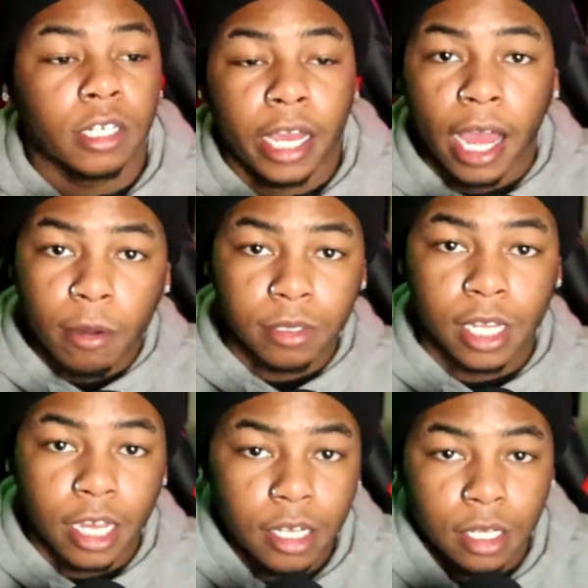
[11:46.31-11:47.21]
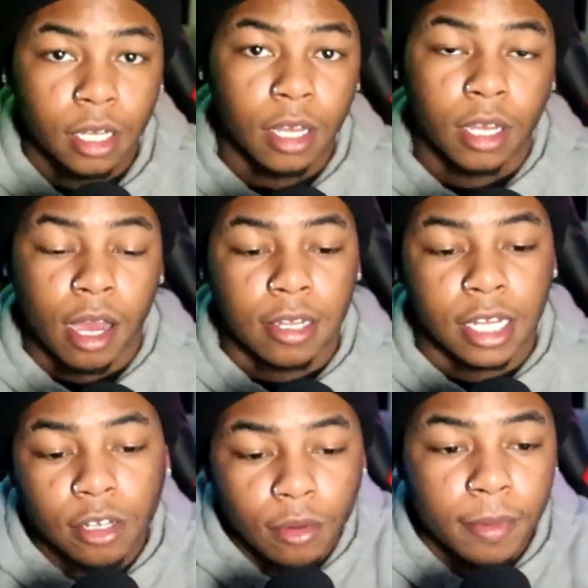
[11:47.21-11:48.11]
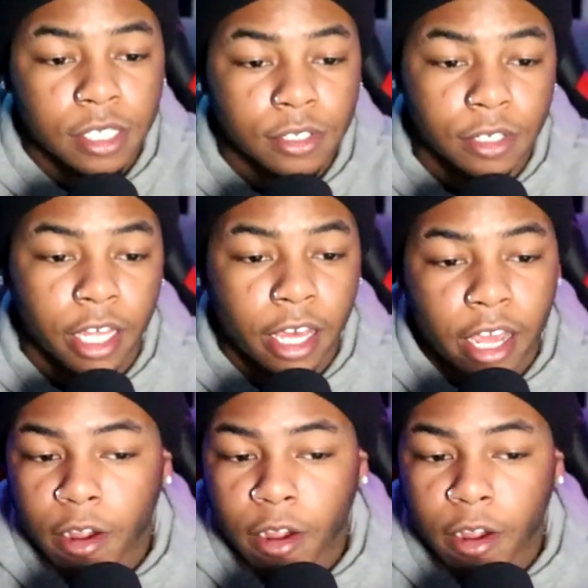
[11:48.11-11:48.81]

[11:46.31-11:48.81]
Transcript: Like I was like a, I was like a little muscular kid.